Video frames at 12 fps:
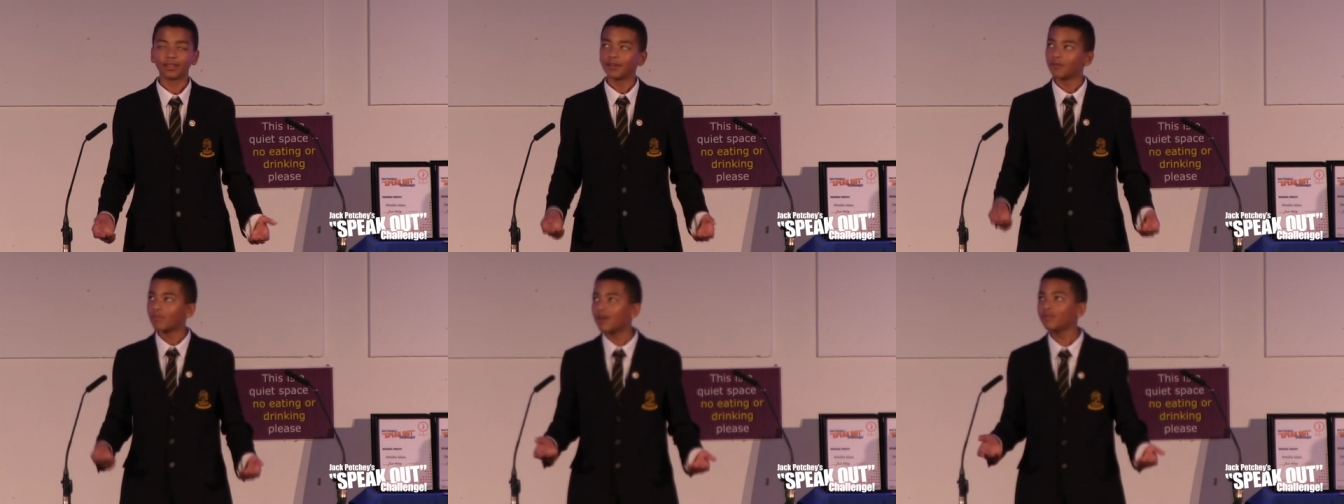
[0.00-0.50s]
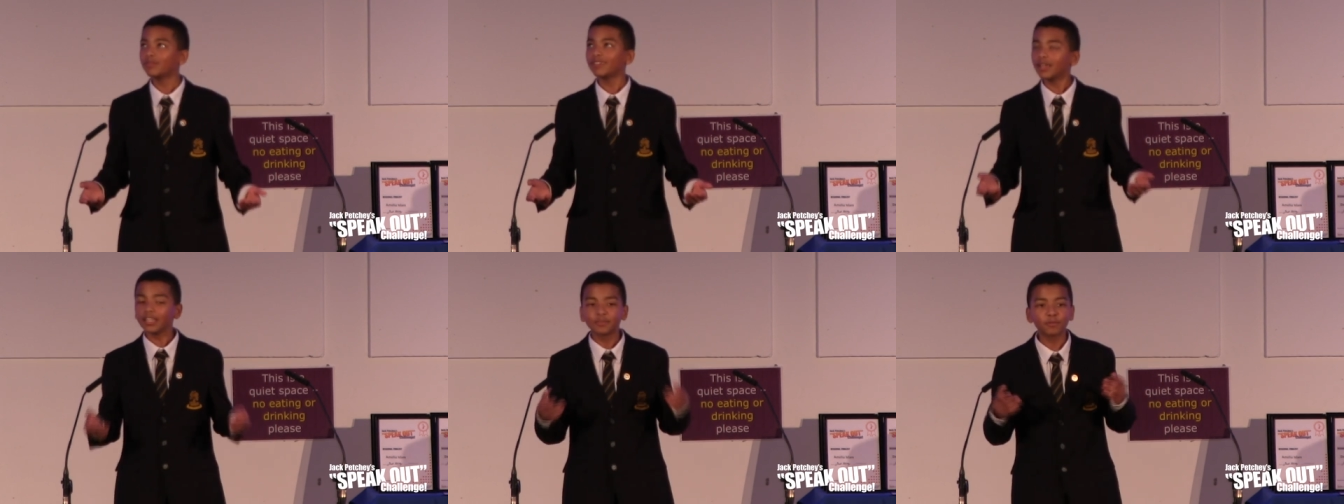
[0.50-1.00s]
Well,
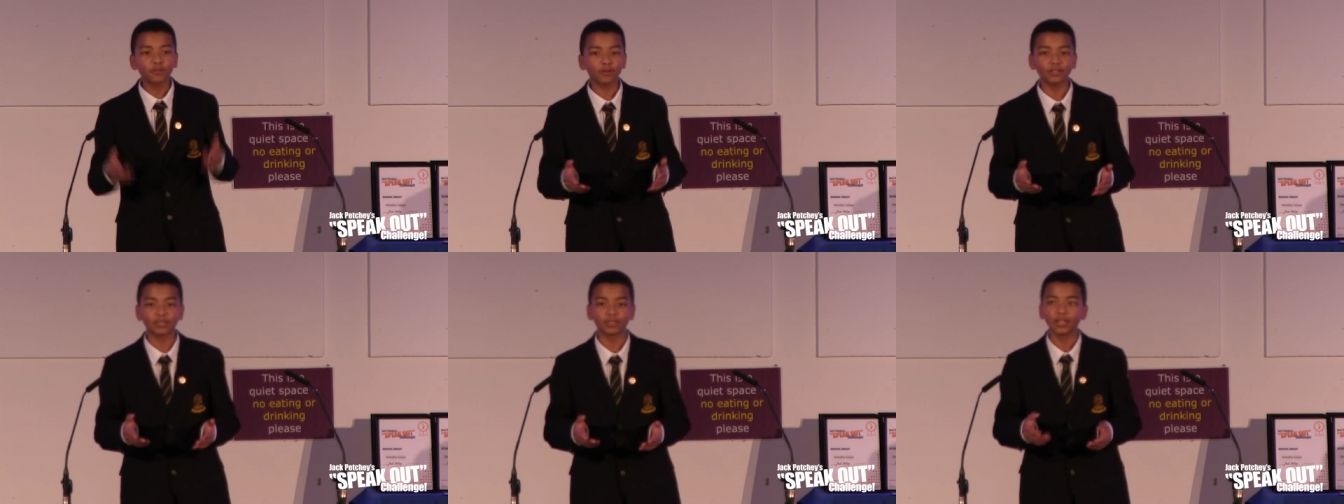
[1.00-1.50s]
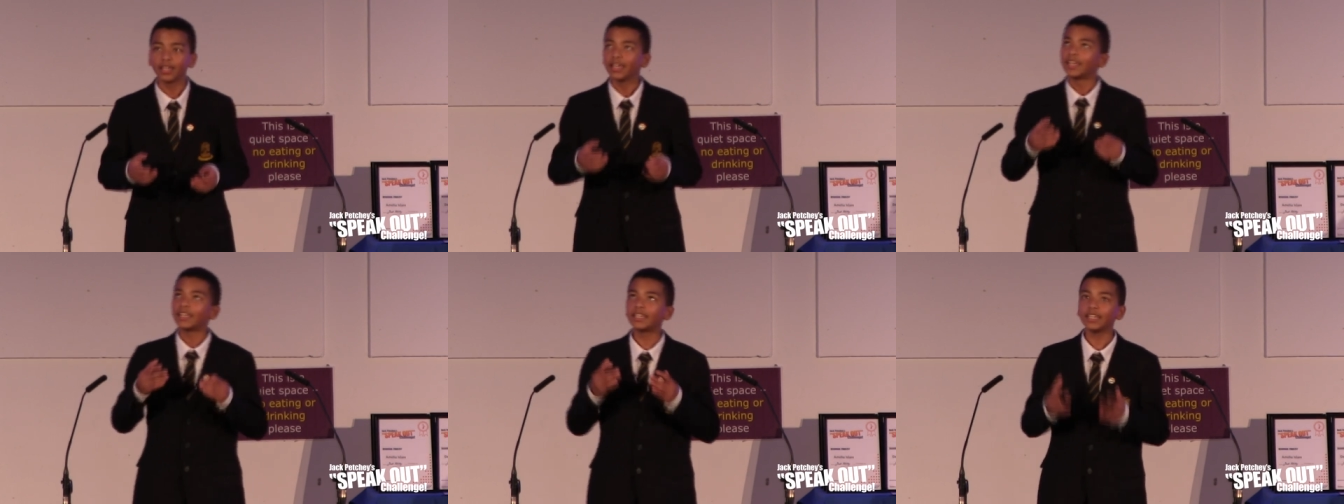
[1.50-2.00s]
it's because
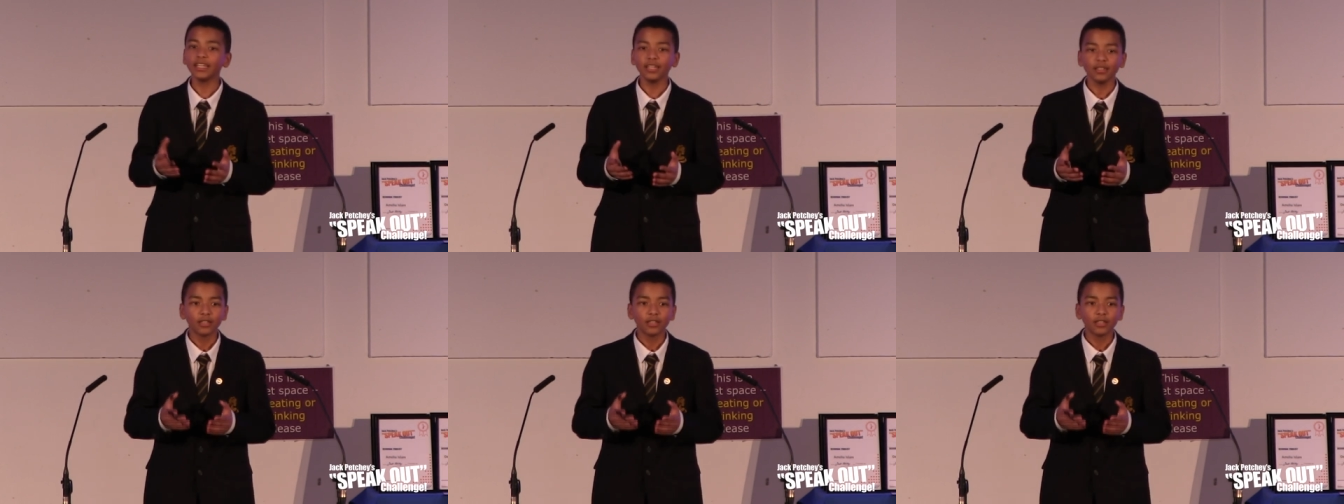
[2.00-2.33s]
he